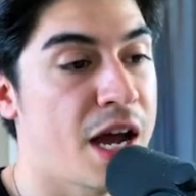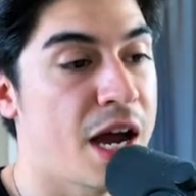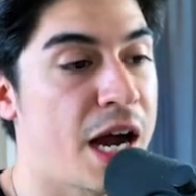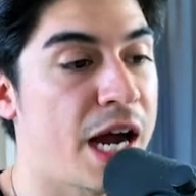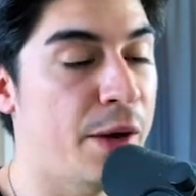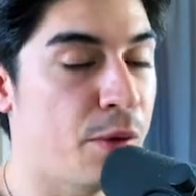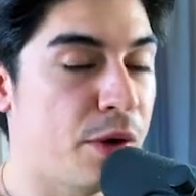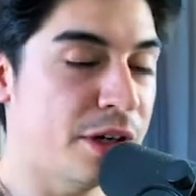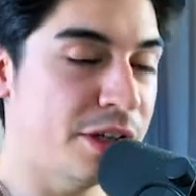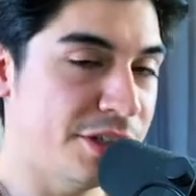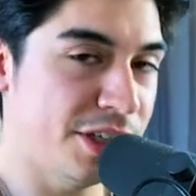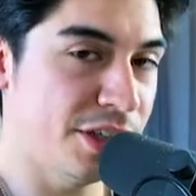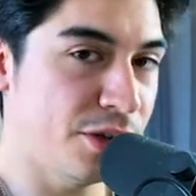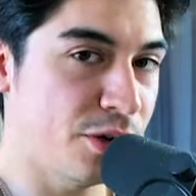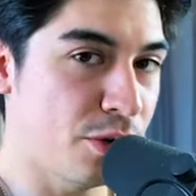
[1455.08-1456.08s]
I wanted to
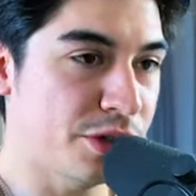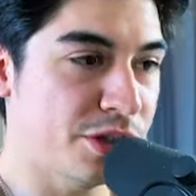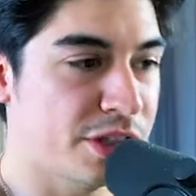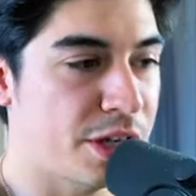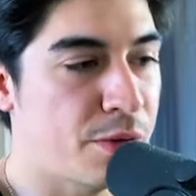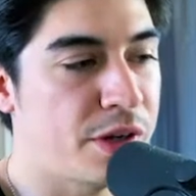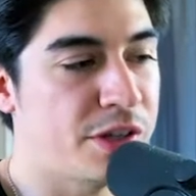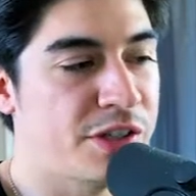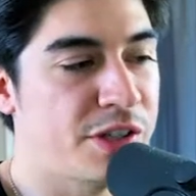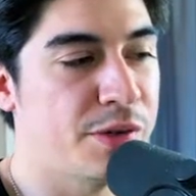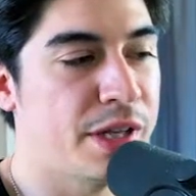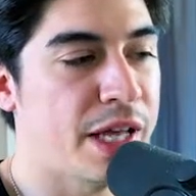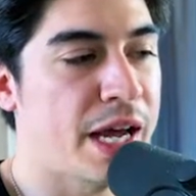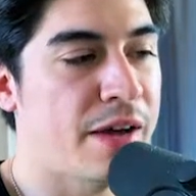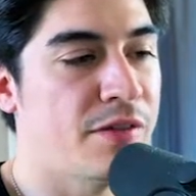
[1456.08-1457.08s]
see the courses. I want to see
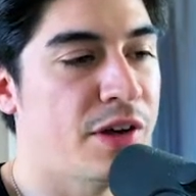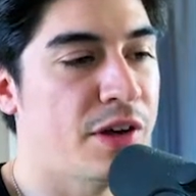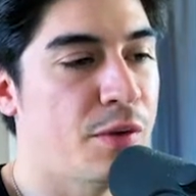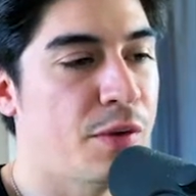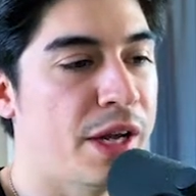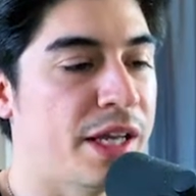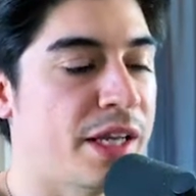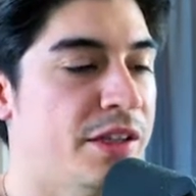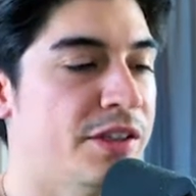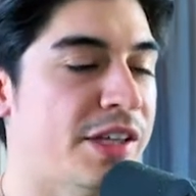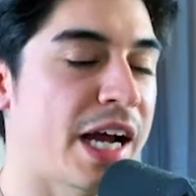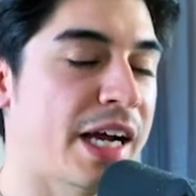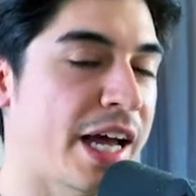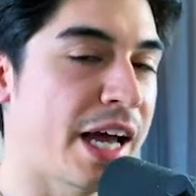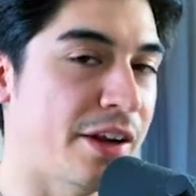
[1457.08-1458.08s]
what
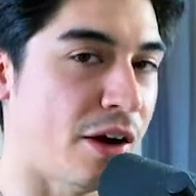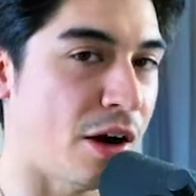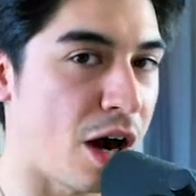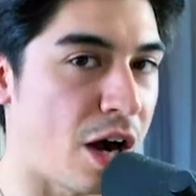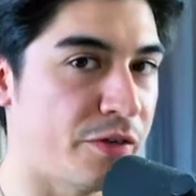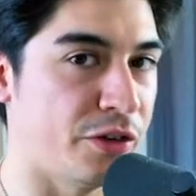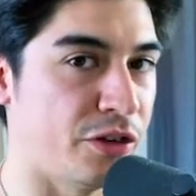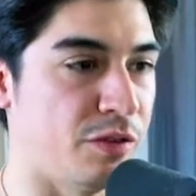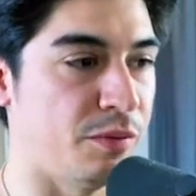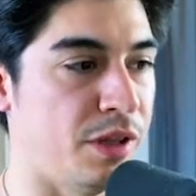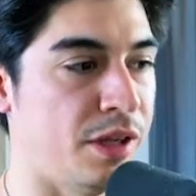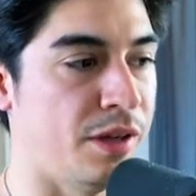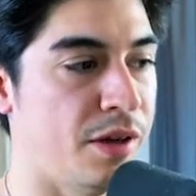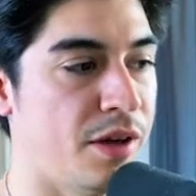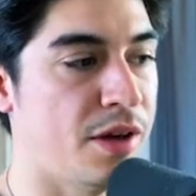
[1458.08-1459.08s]
Zach had to offer to
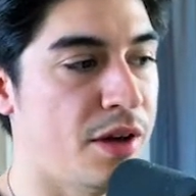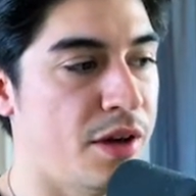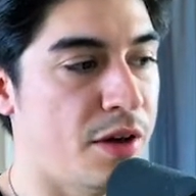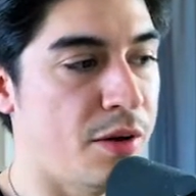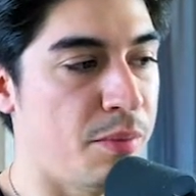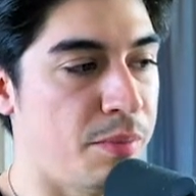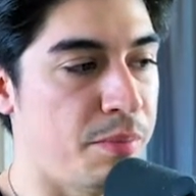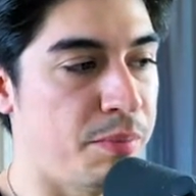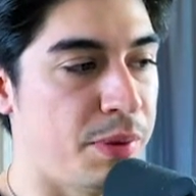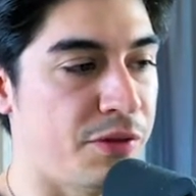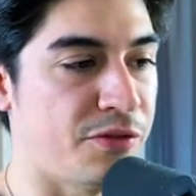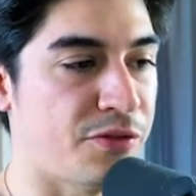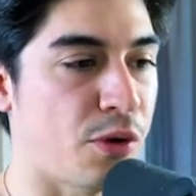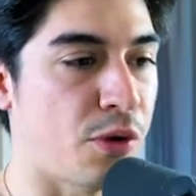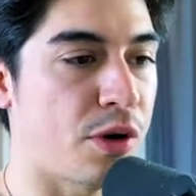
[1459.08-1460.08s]
me
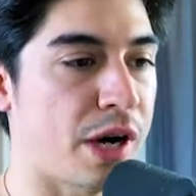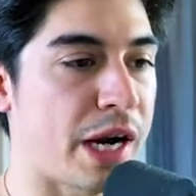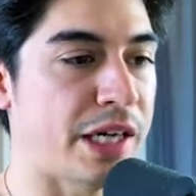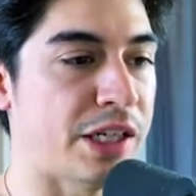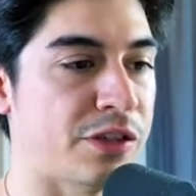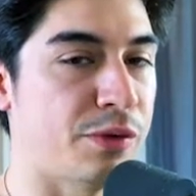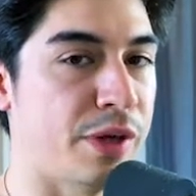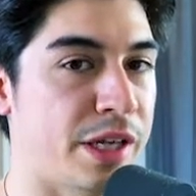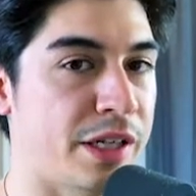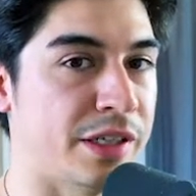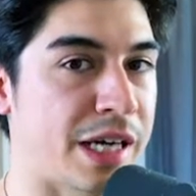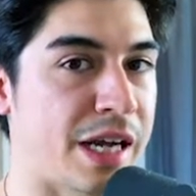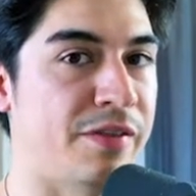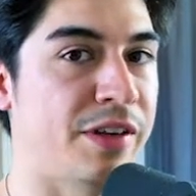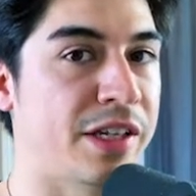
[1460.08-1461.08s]
before I just went
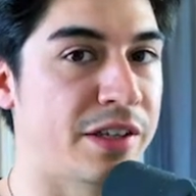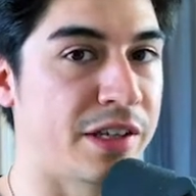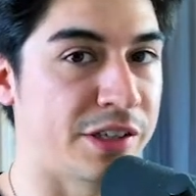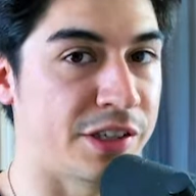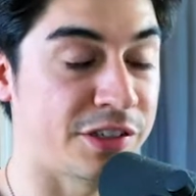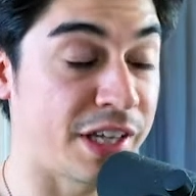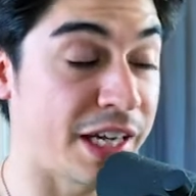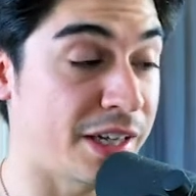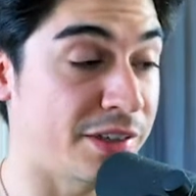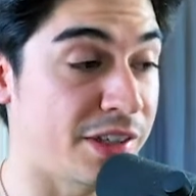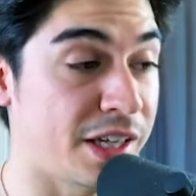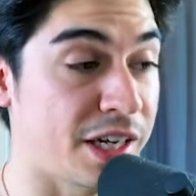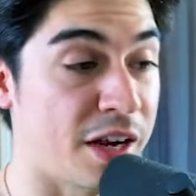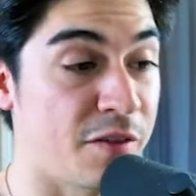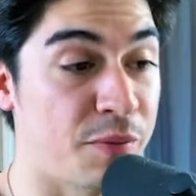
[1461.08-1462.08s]
diving into this. Is like I
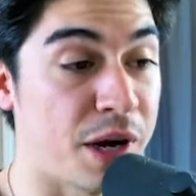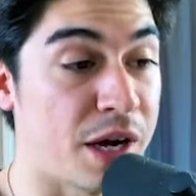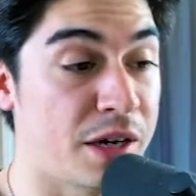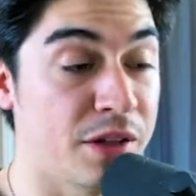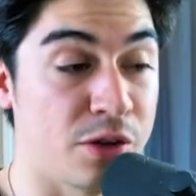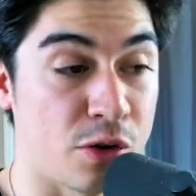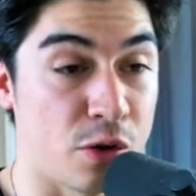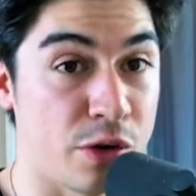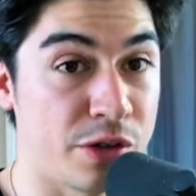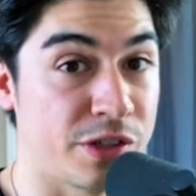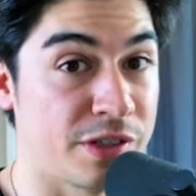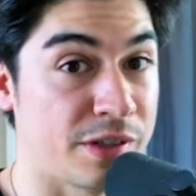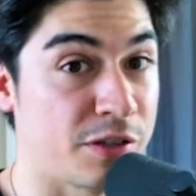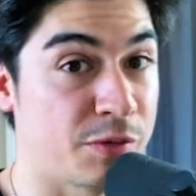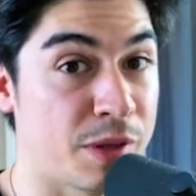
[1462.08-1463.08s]
said, I've bought other
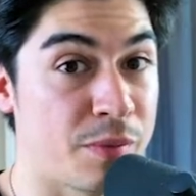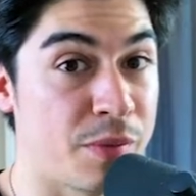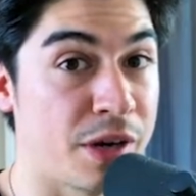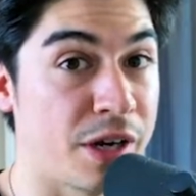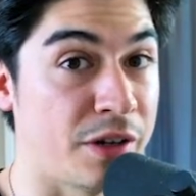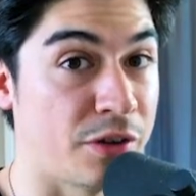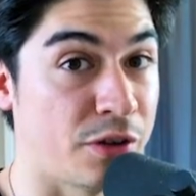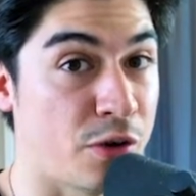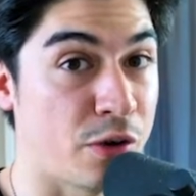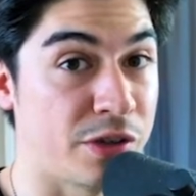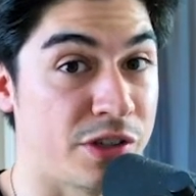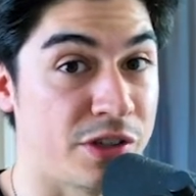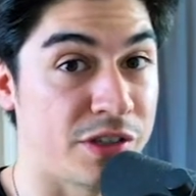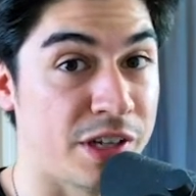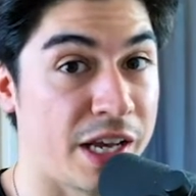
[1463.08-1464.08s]
courses. I've spent money on other
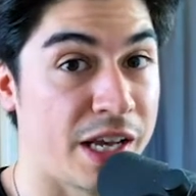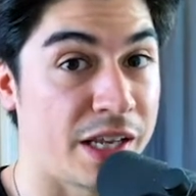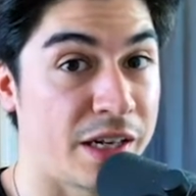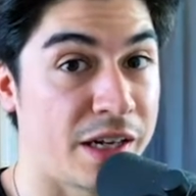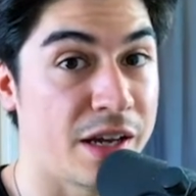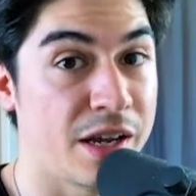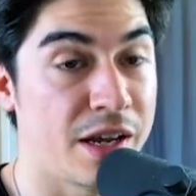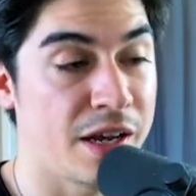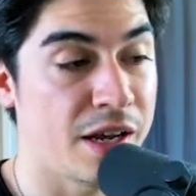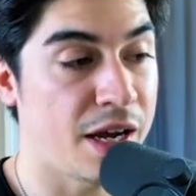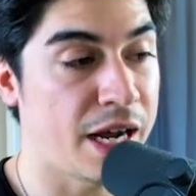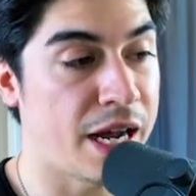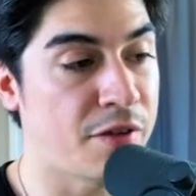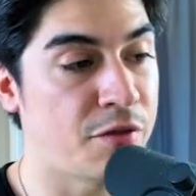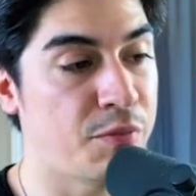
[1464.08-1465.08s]
courses and
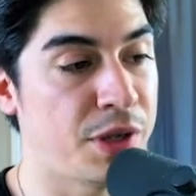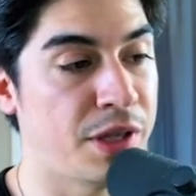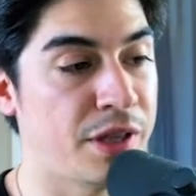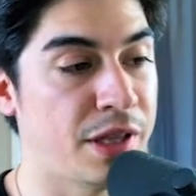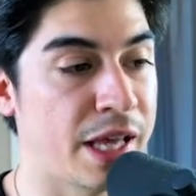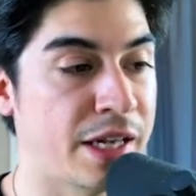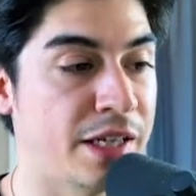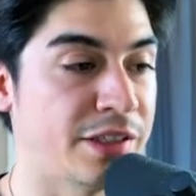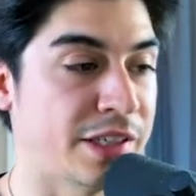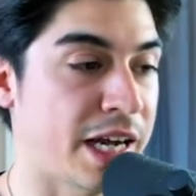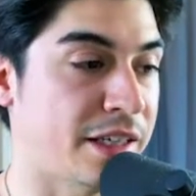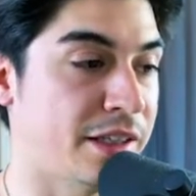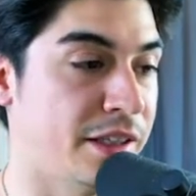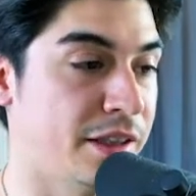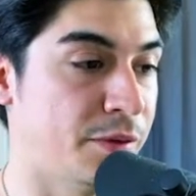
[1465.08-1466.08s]
I haven't been led
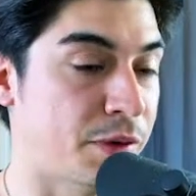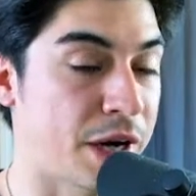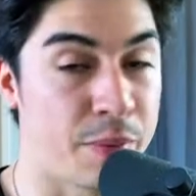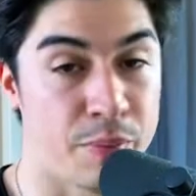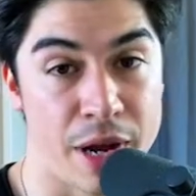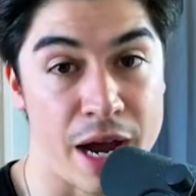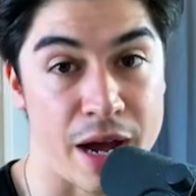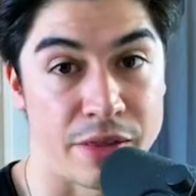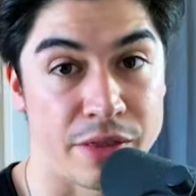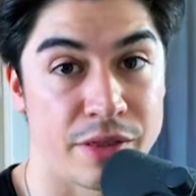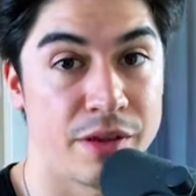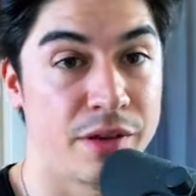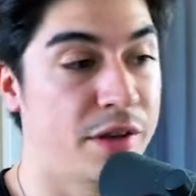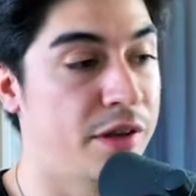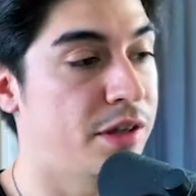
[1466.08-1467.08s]
exactly the right path.
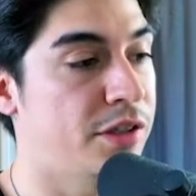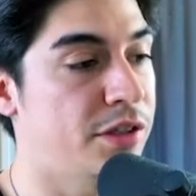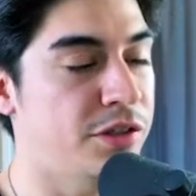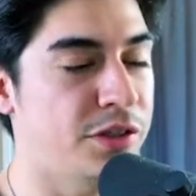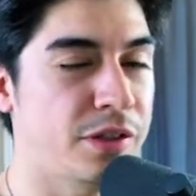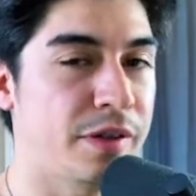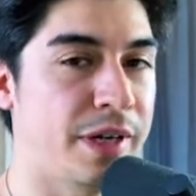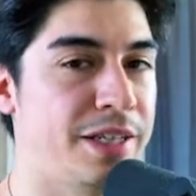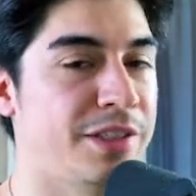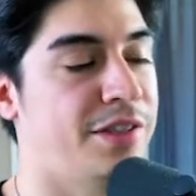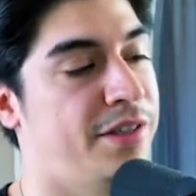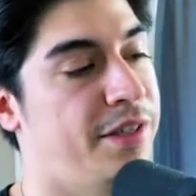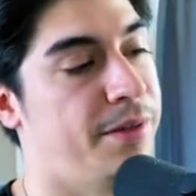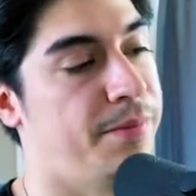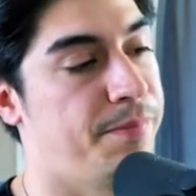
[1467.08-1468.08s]
So I was a little
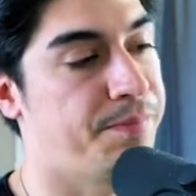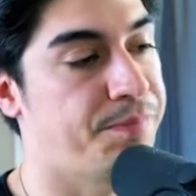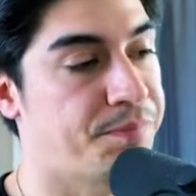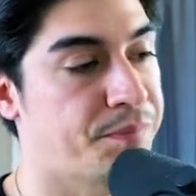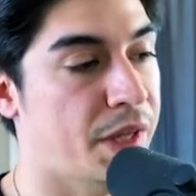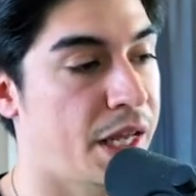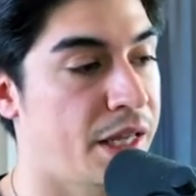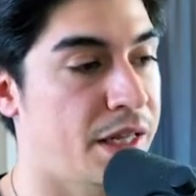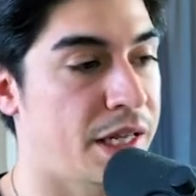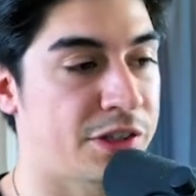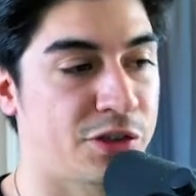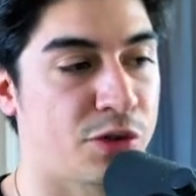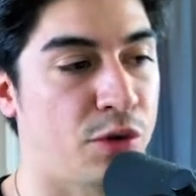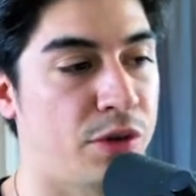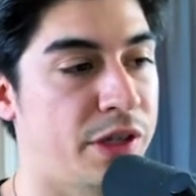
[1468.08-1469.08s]
hesitant, and that's
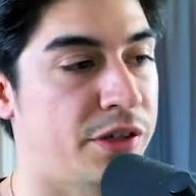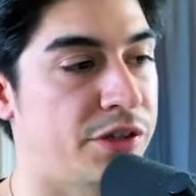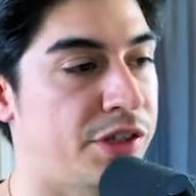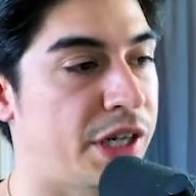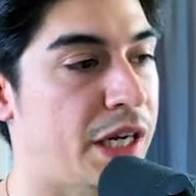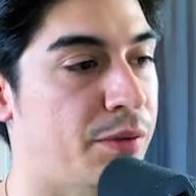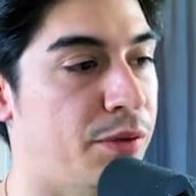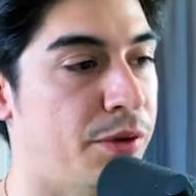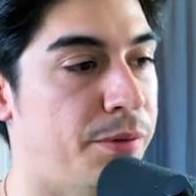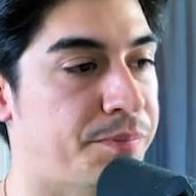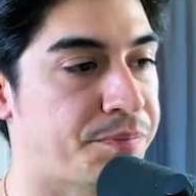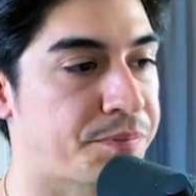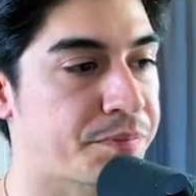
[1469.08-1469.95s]
totally understandable.